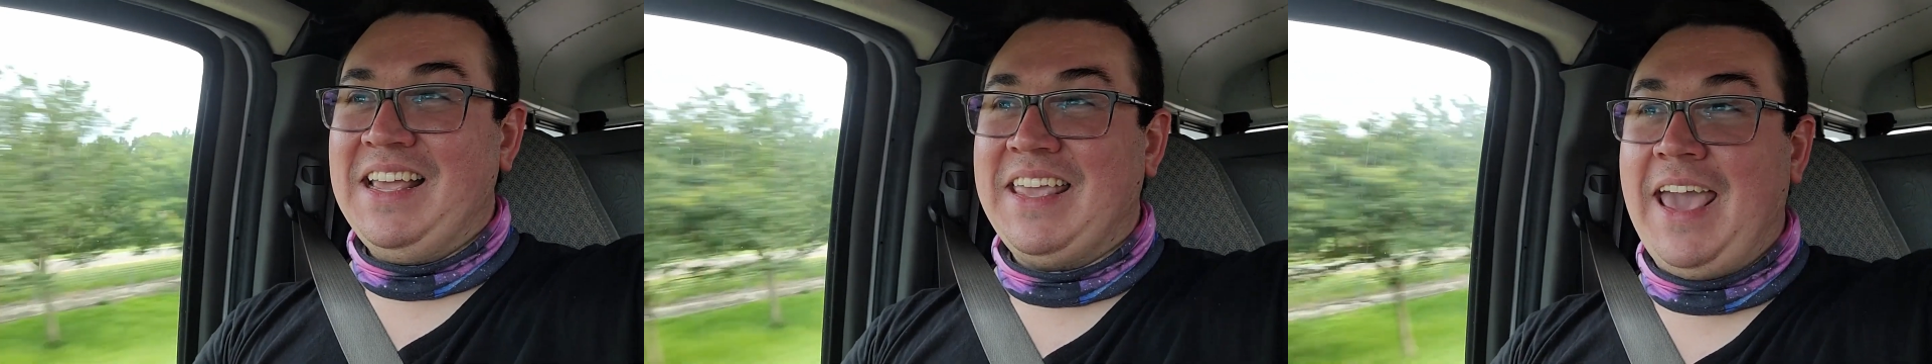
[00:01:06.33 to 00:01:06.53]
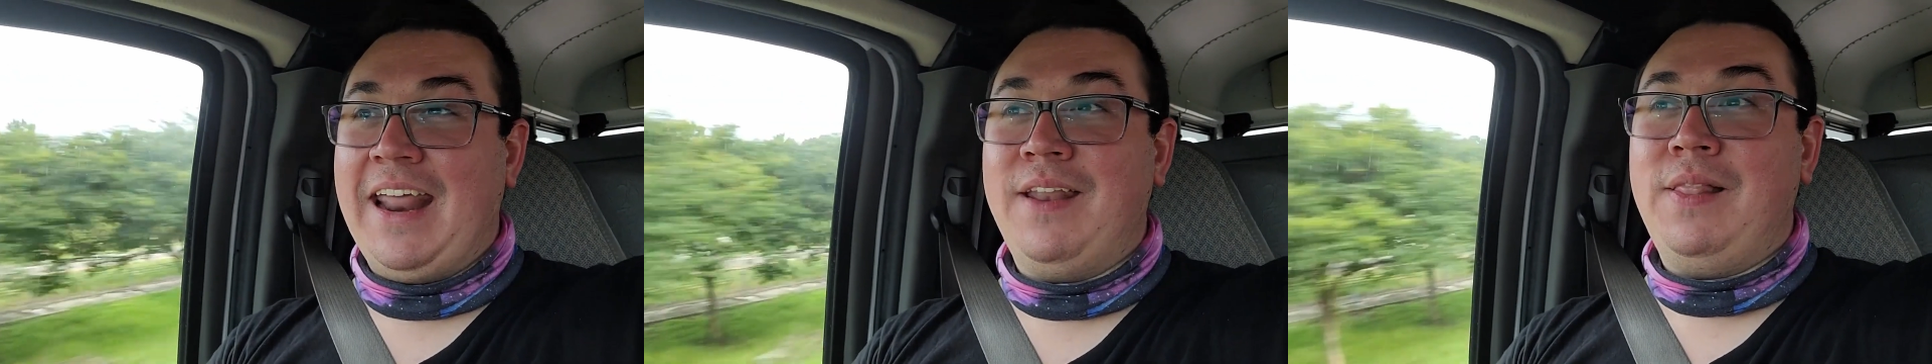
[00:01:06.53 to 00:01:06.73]

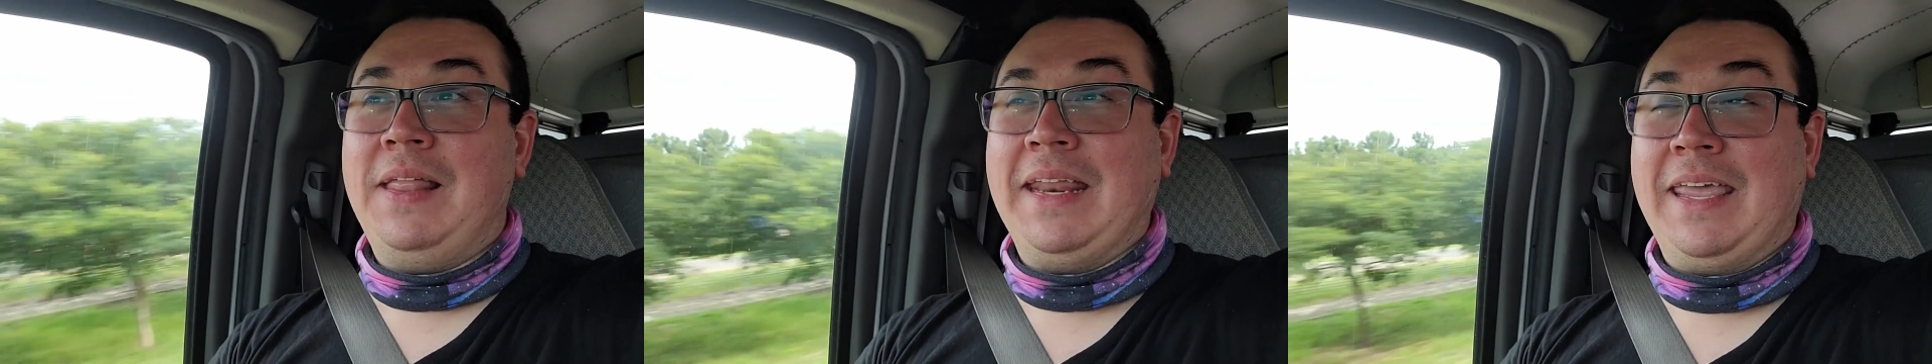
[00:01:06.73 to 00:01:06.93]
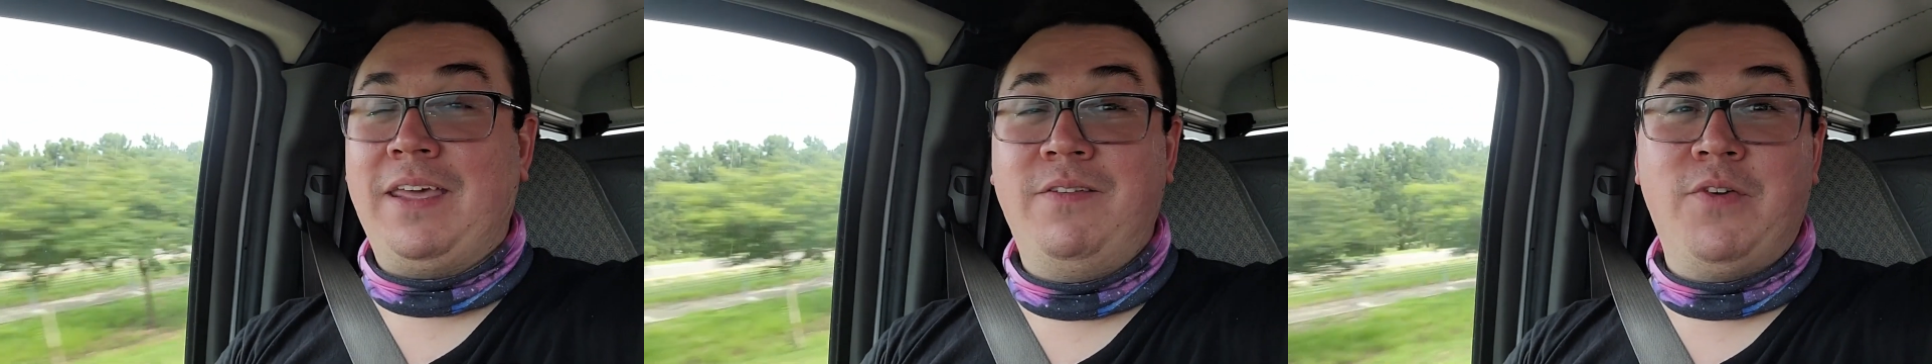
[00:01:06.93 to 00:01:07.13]

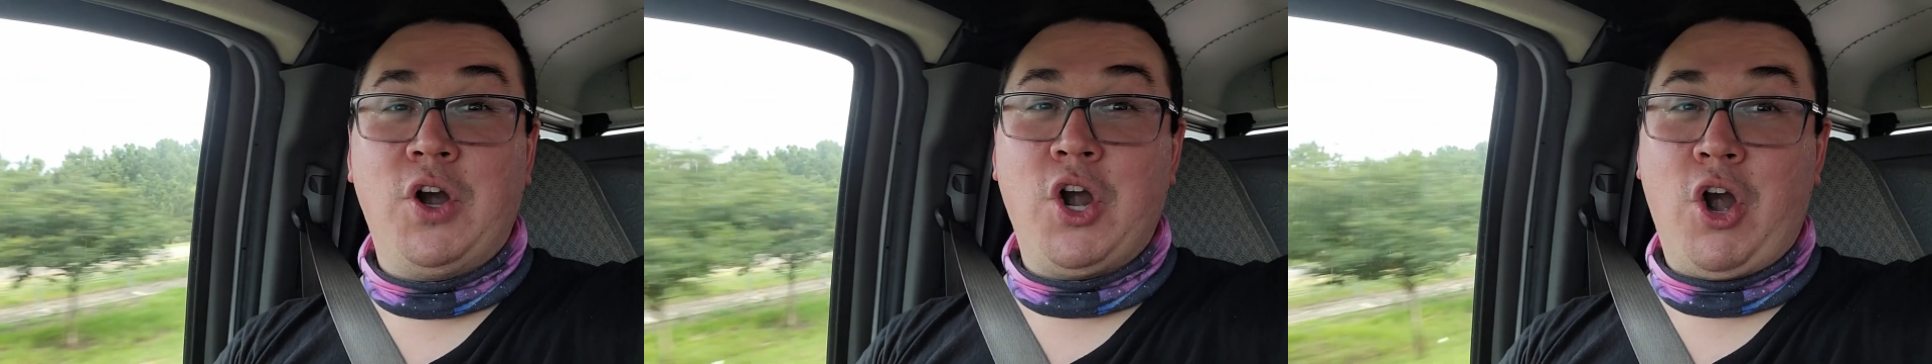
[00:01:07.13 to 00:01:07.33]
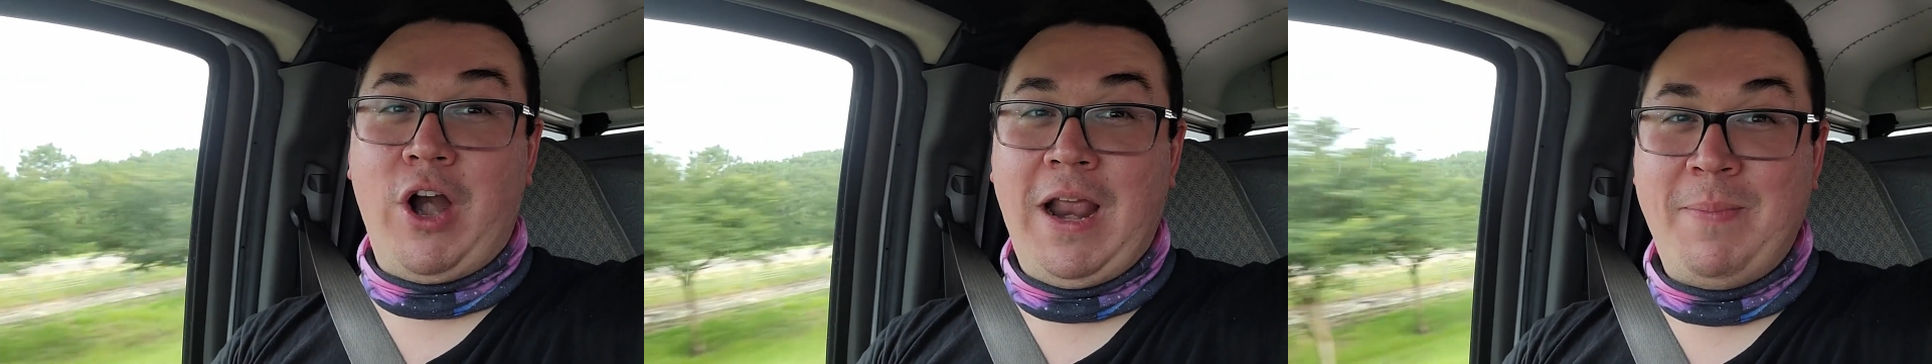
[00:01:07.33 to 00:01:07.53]
catalytic
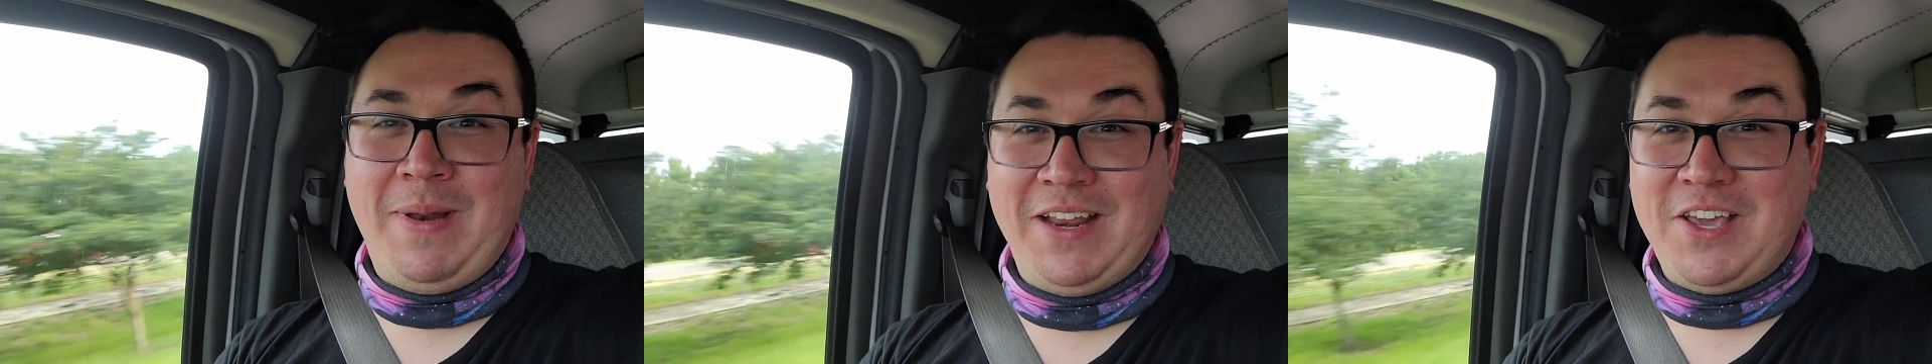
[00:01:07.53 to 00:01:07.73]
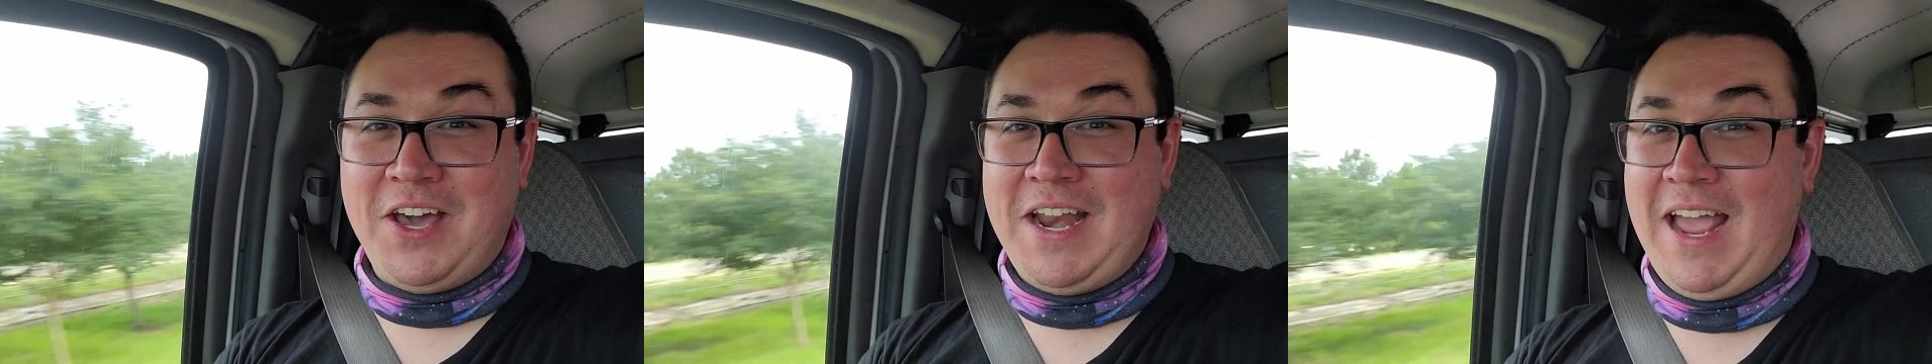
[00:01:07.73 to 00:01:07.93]
converter had
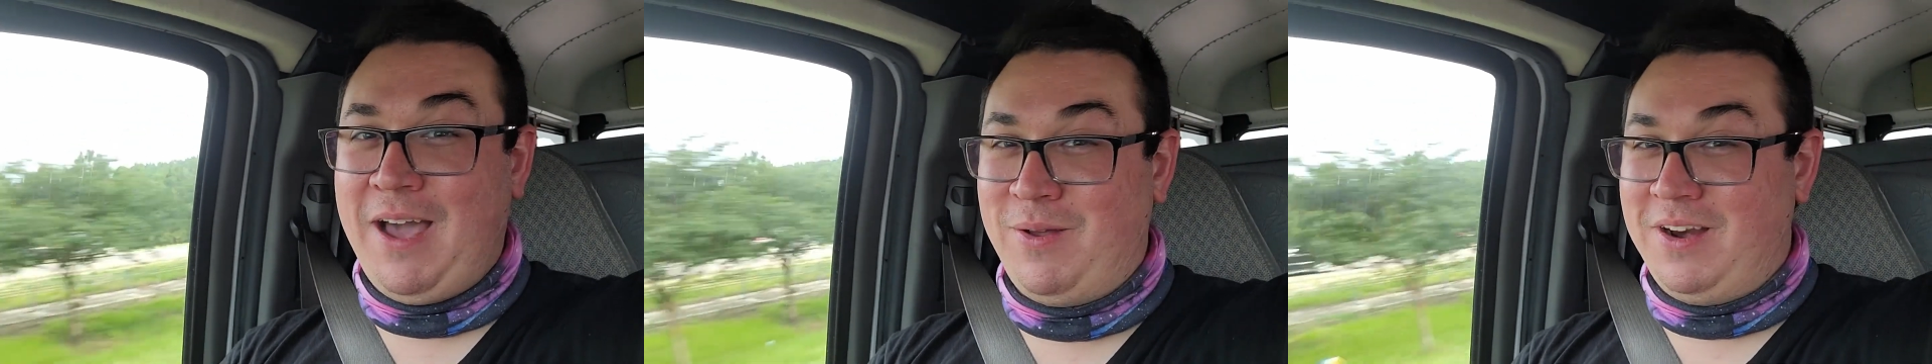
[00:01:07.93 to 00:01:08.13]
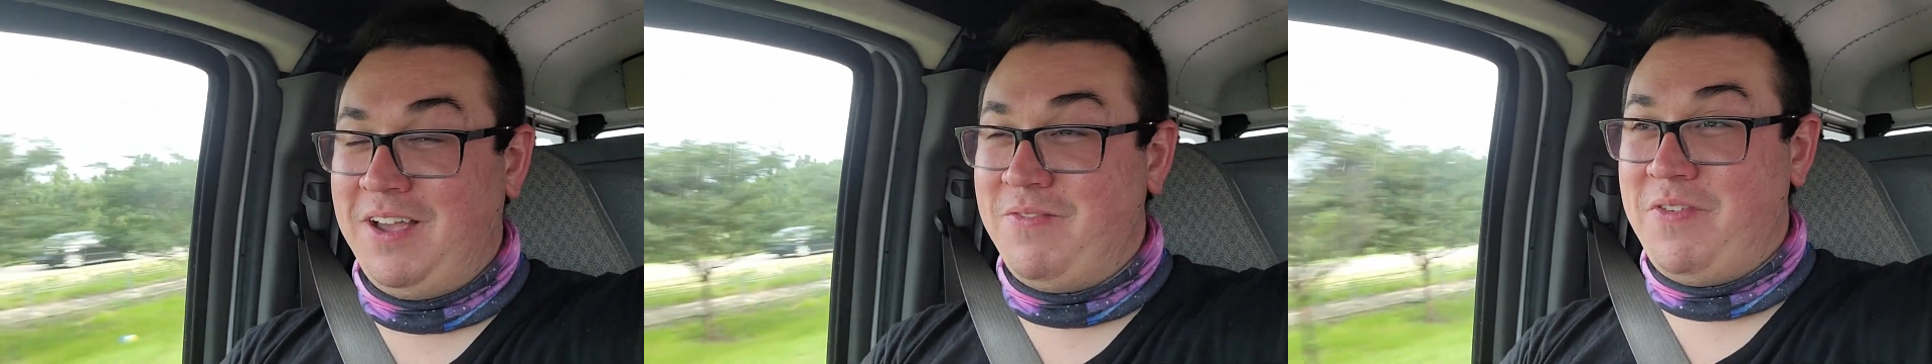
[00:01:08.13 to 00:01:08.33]
been cut out
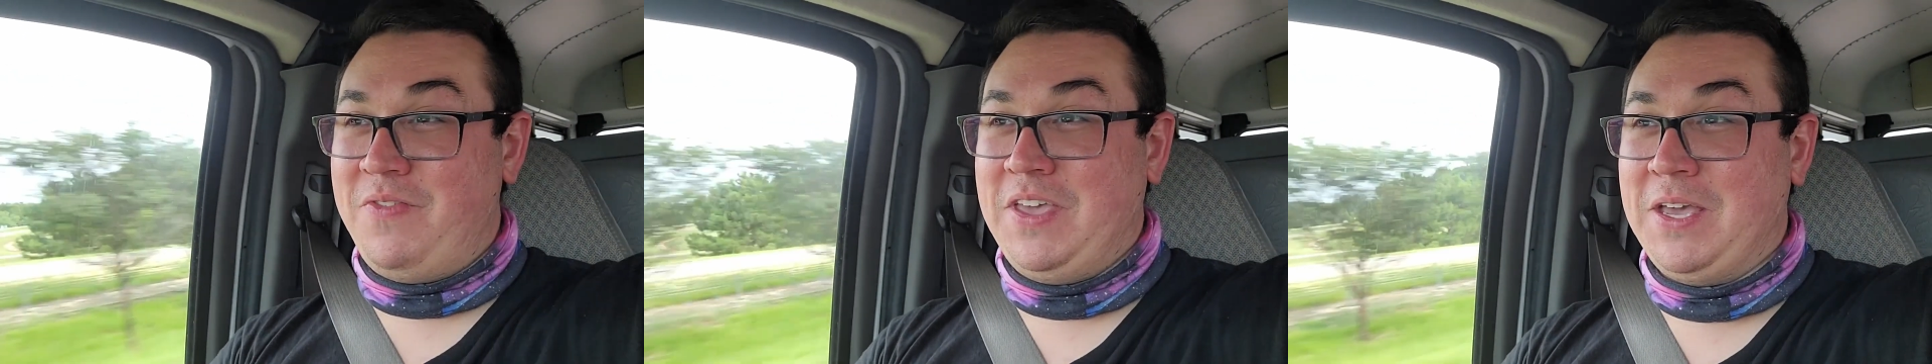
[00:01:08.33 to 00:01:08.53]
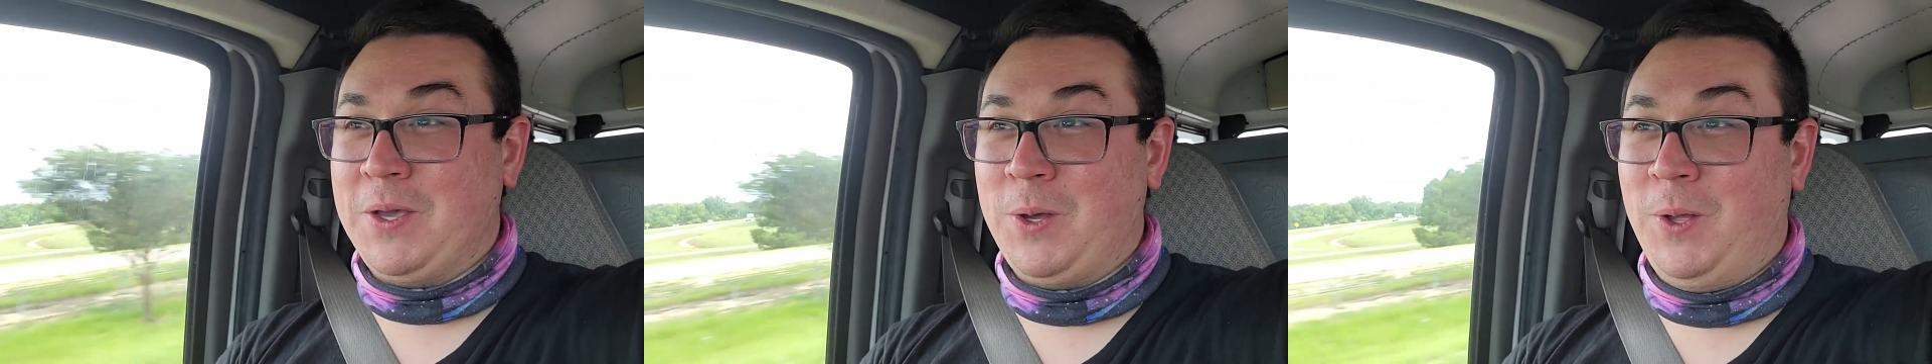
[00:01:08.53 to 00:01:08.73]
of the
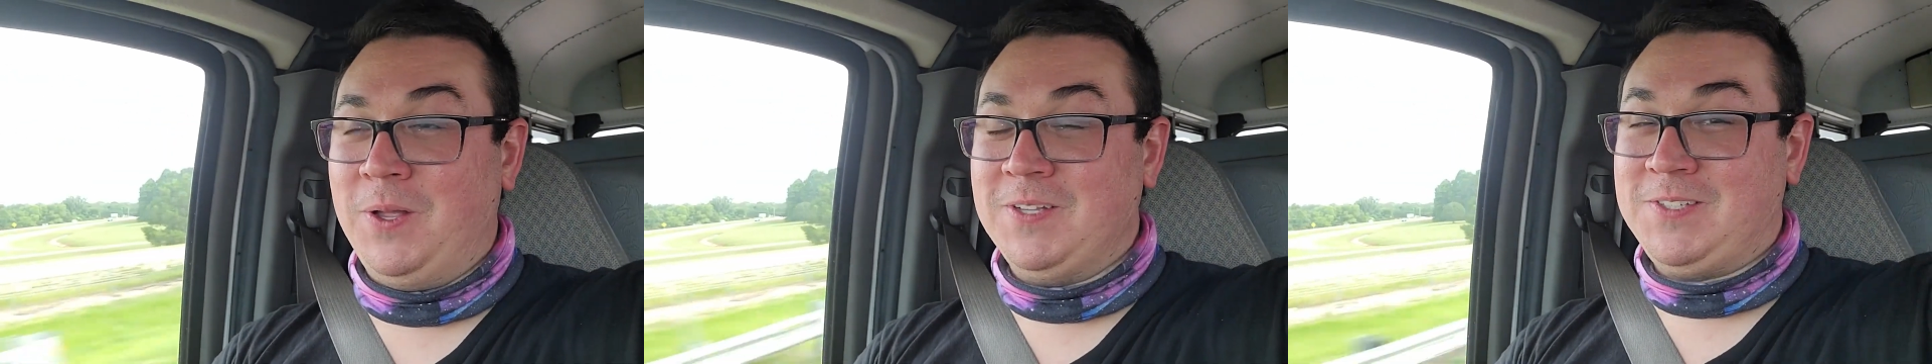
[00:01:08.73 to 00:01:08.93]
vehicle.